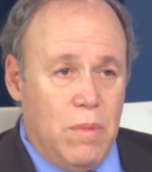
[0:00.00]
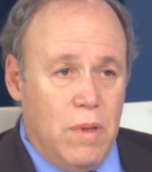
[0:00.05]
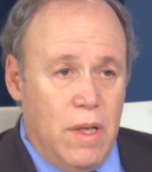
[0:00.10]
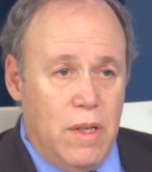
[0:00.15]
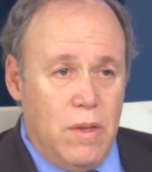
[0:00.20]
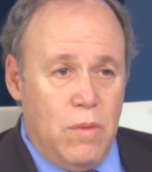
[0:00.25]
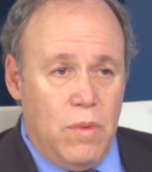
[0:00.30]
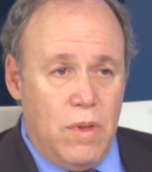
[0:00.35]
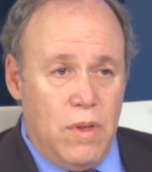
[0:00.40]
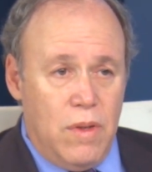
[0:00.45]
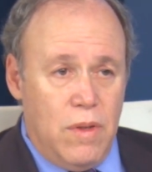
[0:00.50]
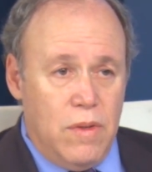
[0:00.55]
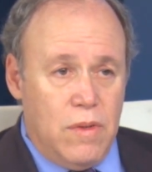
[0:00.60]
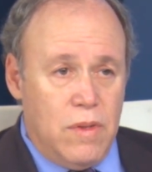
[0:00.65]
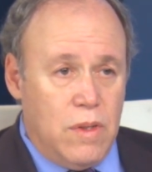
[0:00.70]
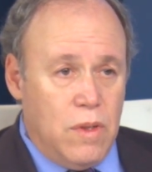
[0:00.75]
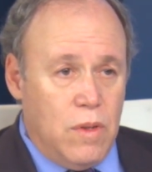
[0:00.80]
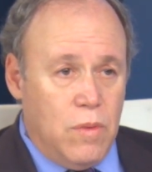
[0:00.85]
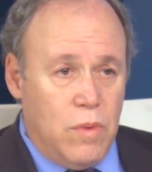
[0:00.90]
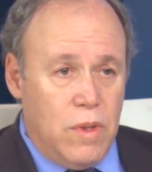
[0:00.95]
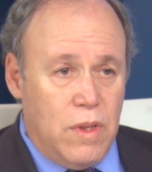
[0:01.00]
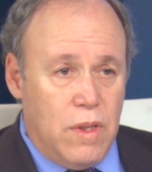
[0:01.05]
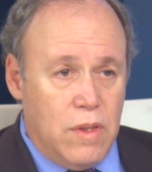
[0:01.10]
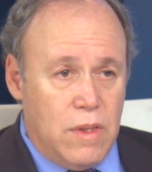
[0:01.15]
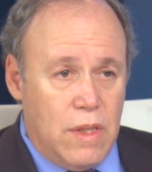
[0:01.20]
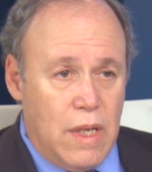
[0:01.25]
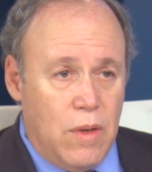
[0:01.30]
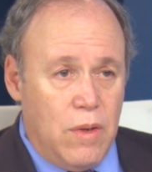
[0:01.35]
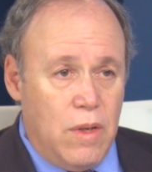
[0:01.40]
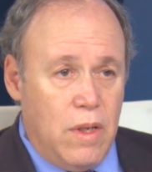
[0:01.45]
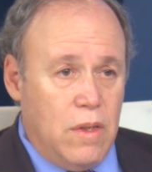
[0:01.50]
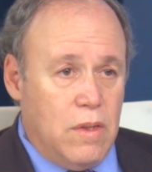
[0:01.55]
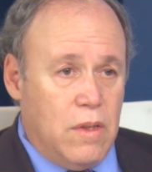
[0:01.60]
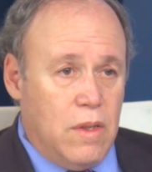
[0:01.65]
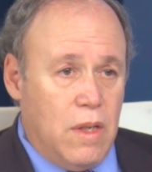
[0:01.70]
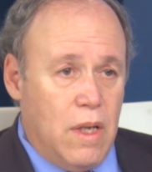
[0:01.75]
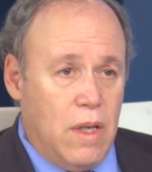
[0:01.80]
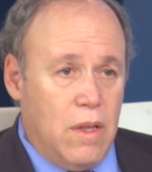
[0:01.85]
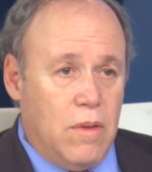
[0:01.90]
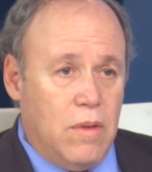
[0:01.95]
blood with the Saudis
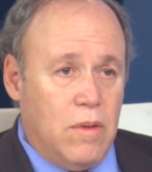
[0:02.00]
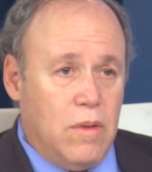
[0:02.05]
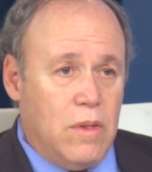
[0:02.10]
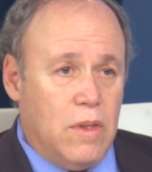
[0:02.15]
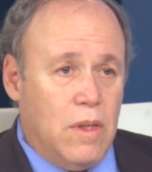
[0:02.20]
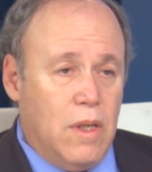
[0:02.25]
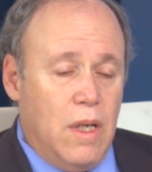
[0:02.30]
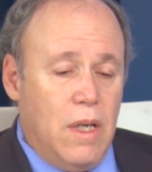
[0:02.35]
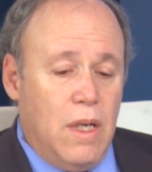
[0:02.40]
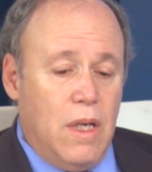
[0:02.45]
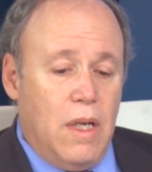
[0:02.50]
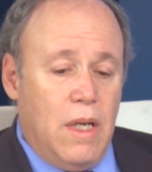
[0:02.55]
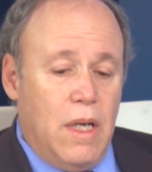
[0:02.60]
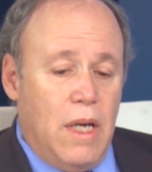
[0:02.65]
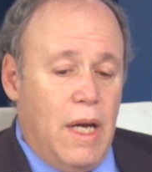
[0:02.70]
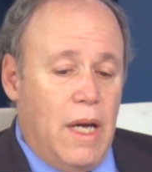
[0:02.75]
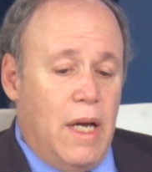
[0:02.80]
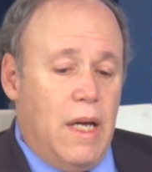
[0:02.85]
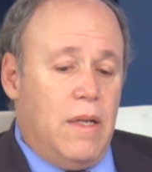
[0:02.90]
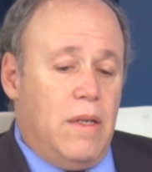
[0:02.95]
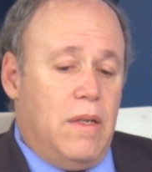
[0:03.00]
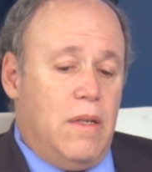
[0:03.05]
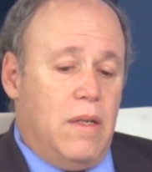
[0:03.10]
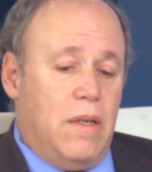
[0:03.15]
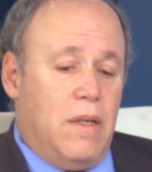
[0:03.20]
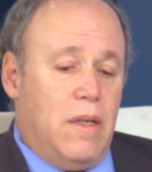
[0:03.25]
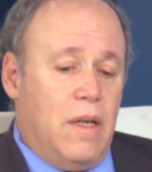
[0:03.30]
and others. And